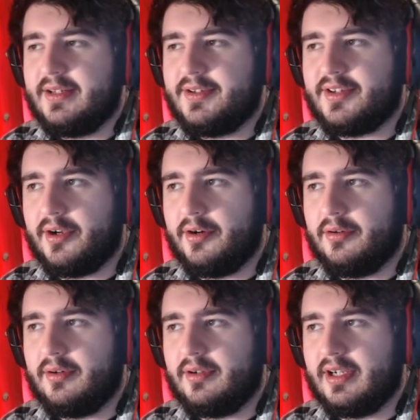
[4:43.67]

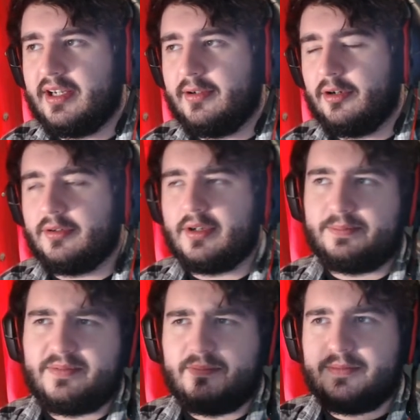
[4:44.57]
So, or
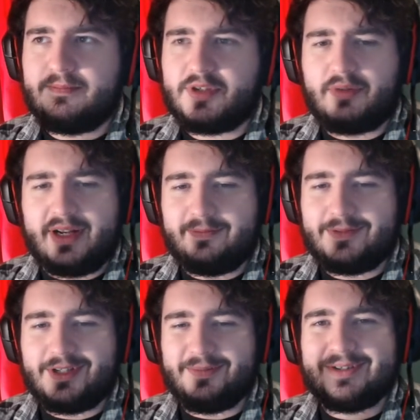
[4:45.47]
Screddit,
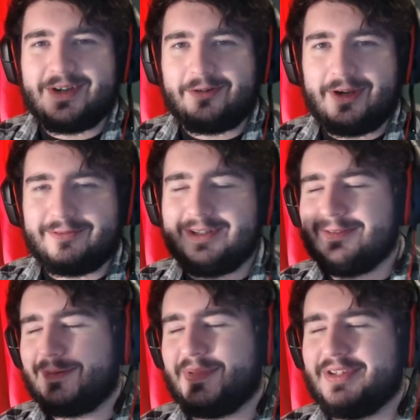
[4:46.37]
excuse me, StarCraft Reddit
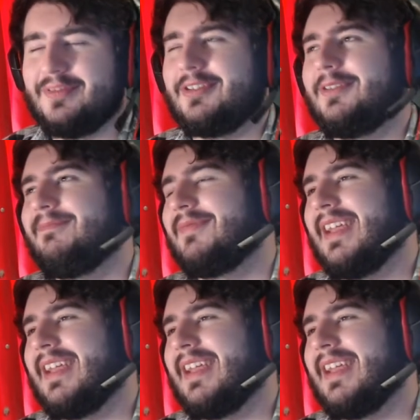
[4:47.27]
specifically.